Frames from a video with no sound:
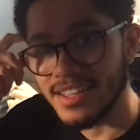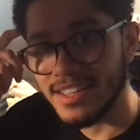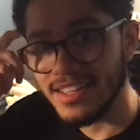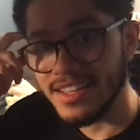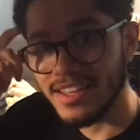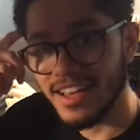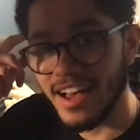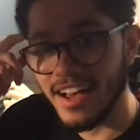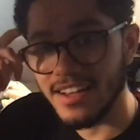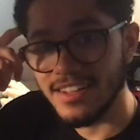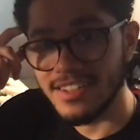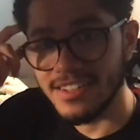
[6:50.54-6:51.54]
Yeah,
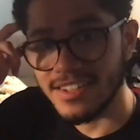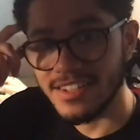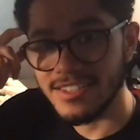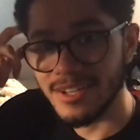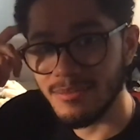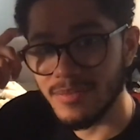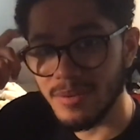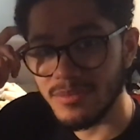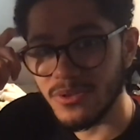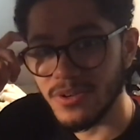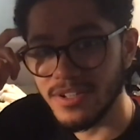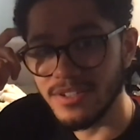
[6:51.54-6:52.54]
cuz I'm I'm
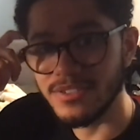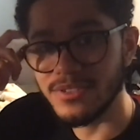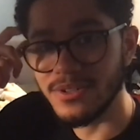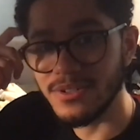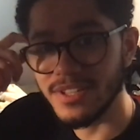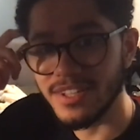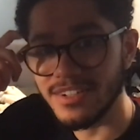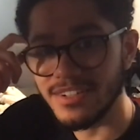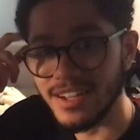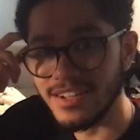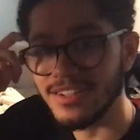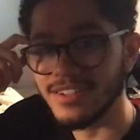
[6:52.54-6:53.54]
20 years old and
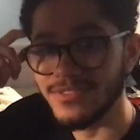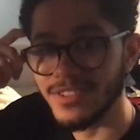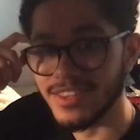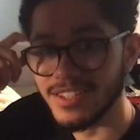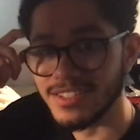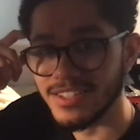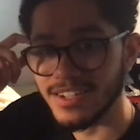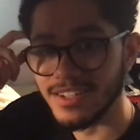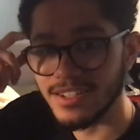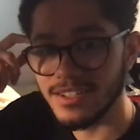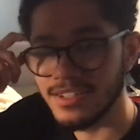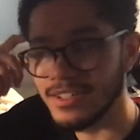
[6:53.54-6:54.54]
I need to fit the aesthetic.